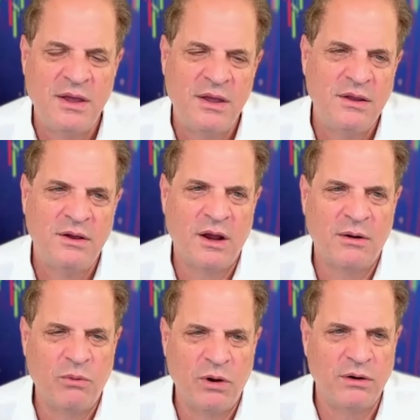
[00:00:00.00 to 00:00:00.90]
you got to
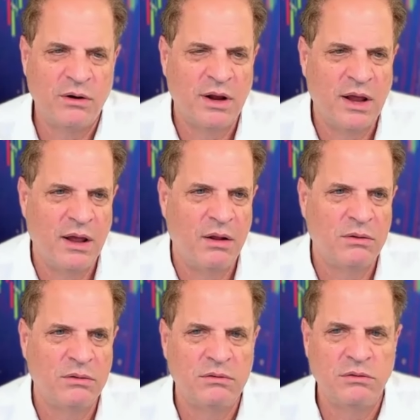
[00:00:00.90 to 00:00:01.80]
wonder
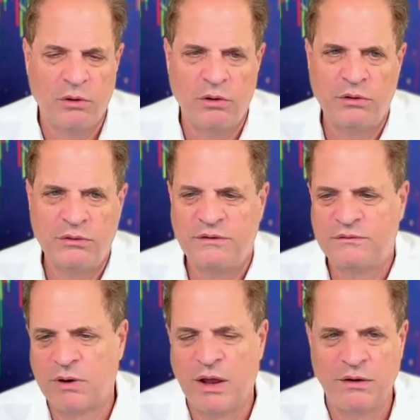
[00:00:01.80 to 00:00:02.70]
how long
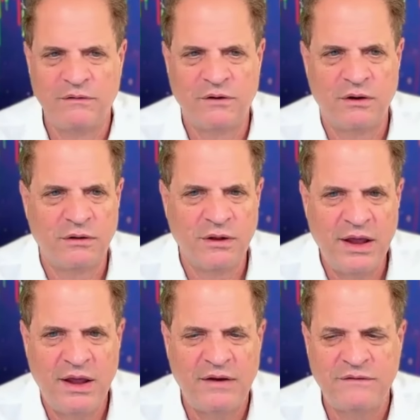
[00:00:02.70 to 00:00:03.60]
this rally is going to
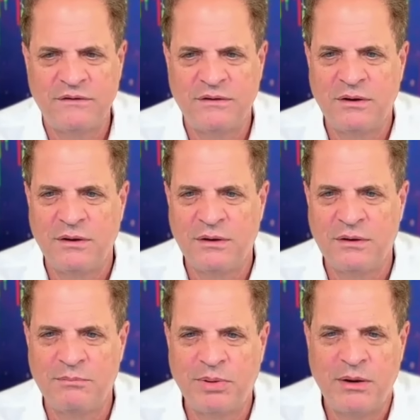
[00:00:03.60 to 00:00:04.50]
last.
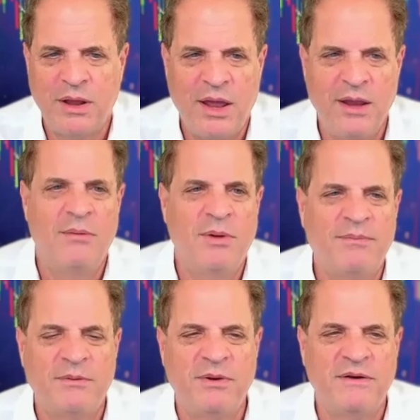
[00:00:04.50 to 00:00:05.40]
Uh, but hey, I'm
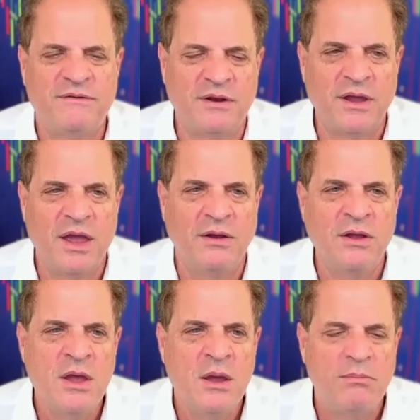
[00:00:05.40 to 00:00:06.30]
optimistic. Hey,
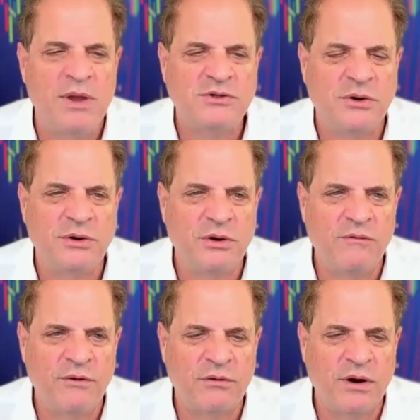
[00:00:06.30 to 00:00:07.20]
make sure you go
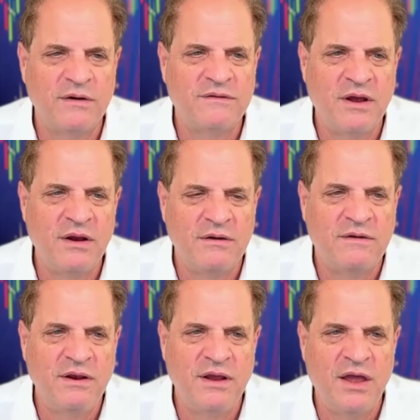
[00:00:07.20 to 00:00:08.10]
over to Craig's site,
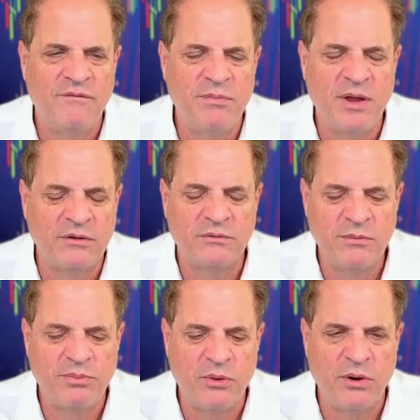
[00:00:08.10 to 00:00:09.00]

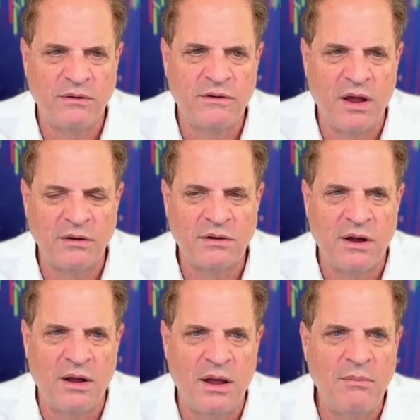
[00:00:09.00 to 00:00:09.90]

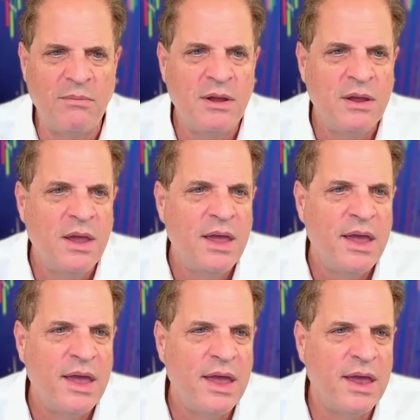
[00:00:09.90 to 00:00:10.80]
tfmetalsreport.com.
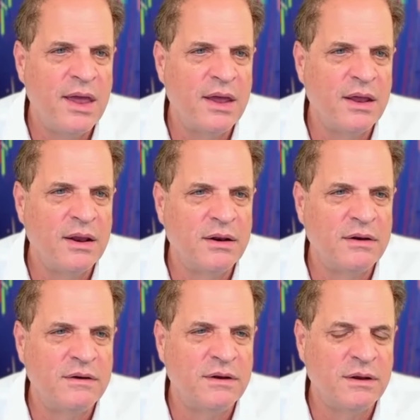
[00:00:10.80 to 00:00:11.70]

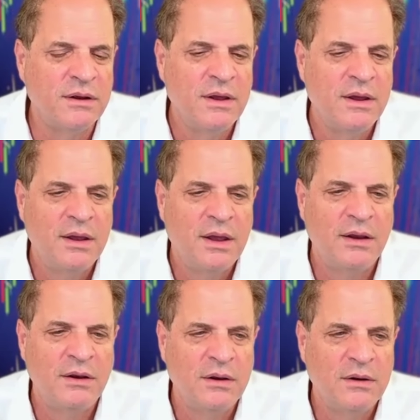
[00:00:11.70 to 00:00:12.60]
And uh,
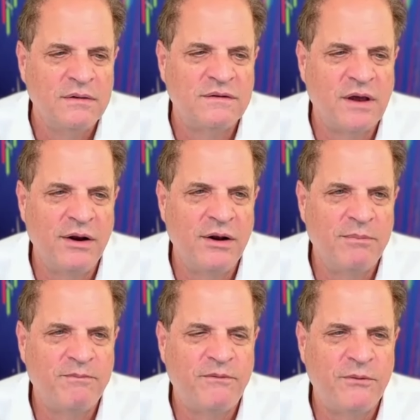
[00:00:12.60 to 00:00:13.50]
hey, sign
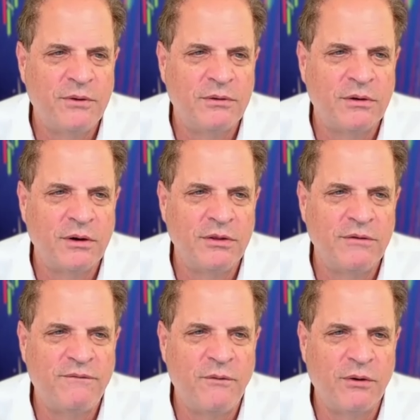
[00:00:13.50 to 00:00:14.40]
up for uh, the
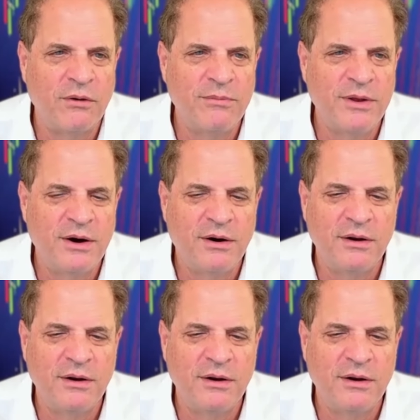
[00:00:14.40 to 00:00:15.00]
forum there.